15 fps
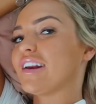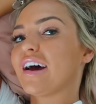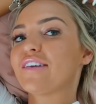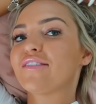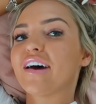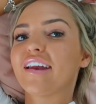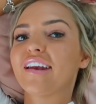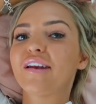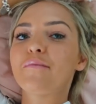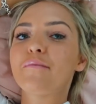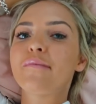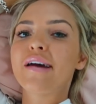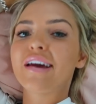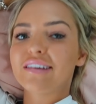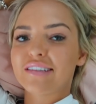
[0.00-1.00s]
I've had an
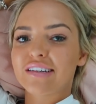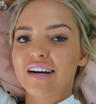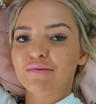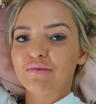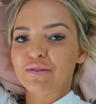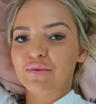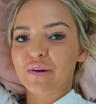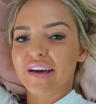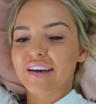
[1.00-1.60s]
amazing couple of